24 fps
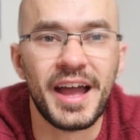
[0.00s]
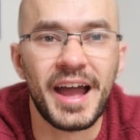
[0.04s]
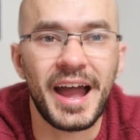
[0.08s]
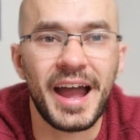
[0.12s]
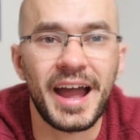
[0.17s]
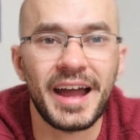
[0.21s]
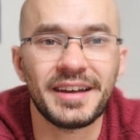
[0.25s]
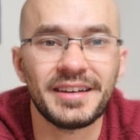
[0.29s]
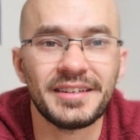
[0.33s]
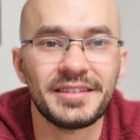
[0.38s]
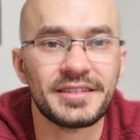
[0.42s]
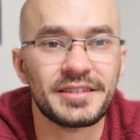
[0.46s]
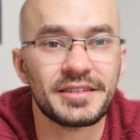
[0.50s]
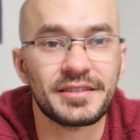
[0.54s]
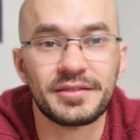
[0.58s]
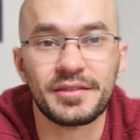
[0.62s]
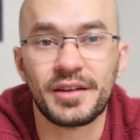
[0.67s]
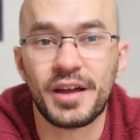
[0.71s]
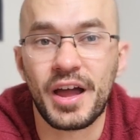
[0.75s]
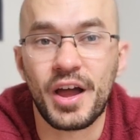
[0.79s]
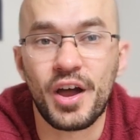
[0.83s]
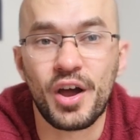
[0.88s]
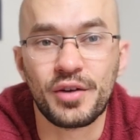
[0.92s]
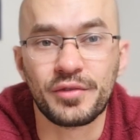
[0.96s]
and
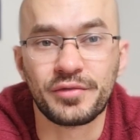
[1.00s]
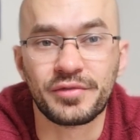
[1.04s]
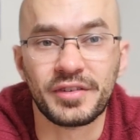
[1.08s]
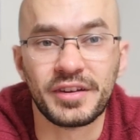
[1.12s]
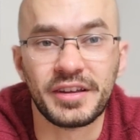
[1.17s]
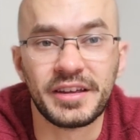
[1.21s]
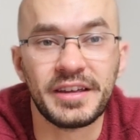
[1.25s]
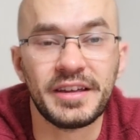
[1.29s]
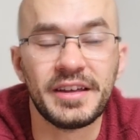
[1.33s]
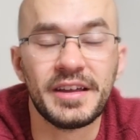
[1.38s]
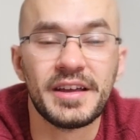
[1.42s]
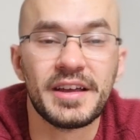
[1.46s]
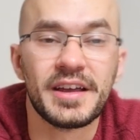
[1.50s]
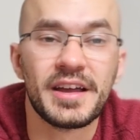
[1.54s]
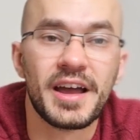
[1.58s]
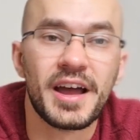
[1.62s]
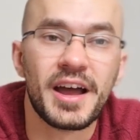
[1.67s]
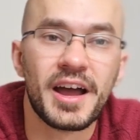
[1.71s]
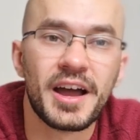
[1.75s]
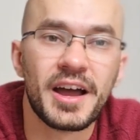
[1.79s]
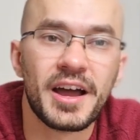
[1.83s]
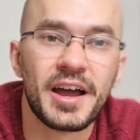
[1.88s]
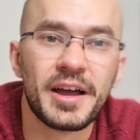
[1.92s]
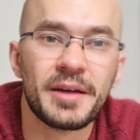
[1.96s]
hopefully
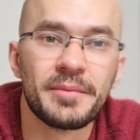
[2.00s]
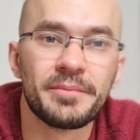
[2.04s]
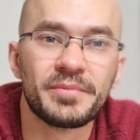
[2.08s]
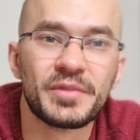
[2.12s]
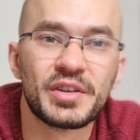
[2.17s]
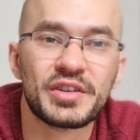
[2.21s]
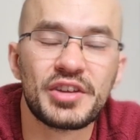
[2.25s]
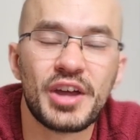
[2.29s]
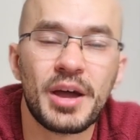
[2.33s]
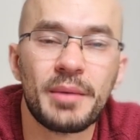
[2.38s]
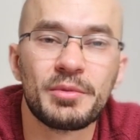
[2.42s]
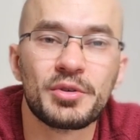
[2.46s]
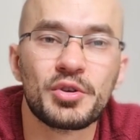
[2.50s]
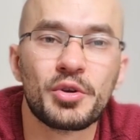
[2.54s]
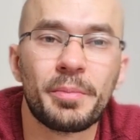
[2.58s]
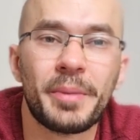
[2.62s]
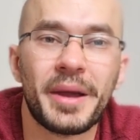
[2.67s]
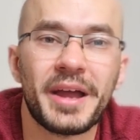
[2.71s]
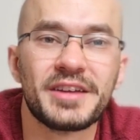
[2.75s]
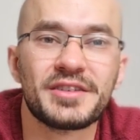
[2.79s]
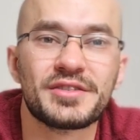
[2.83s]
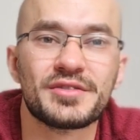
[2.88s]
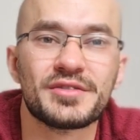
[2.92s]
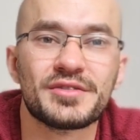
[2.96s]
determine your
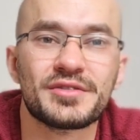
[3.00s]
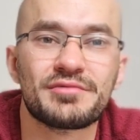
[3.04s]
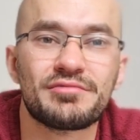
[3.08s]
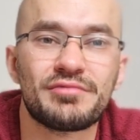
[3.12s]
patient's